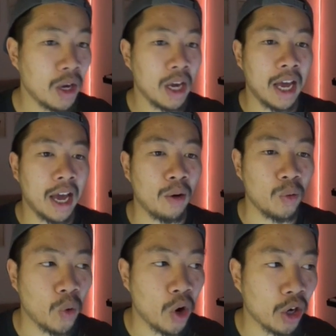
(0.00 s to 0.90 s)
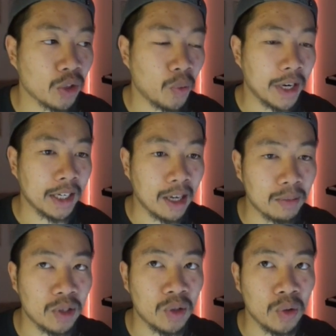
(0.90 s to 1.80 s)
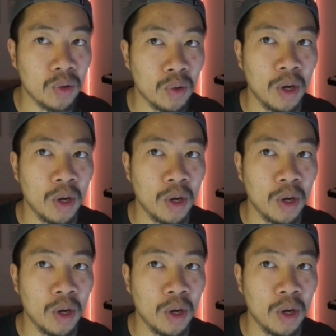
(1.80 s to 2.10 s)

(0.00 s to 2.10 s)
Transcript: how it works when it comes to